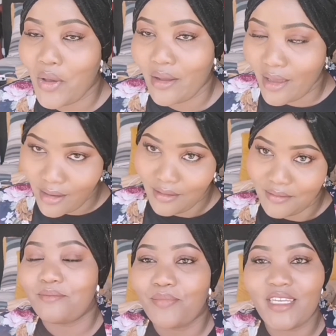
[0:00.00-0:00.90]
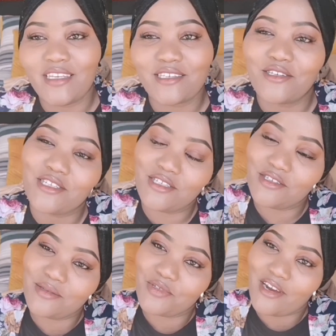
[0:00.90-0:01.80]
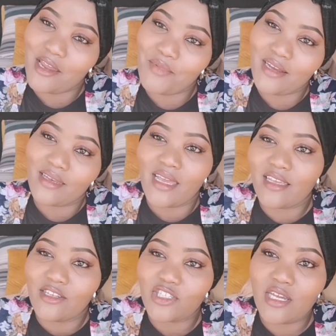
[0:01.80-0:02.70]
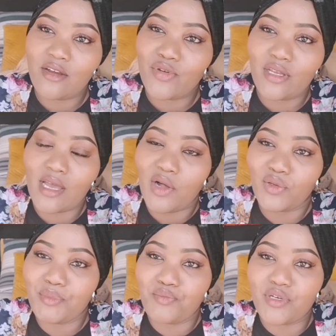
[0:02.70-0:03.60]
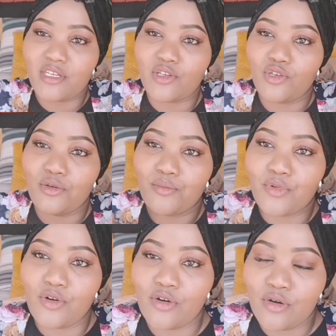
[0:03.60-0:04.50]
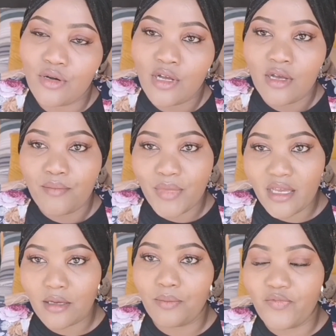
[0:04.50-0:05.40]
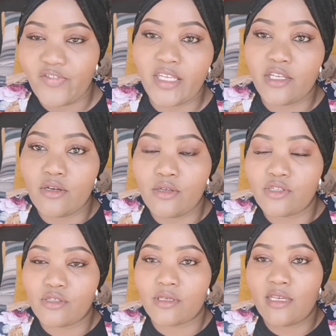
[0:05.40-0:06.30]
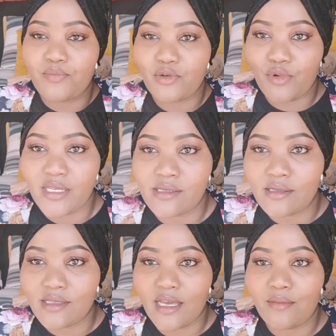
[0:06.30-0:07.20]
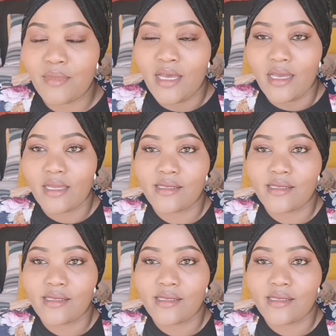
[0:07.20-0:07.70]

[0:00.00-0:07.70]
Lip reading: Okay? Please continue subscribing, liking, sharing. I will be bringing you more makeup videos. You keep requesting them.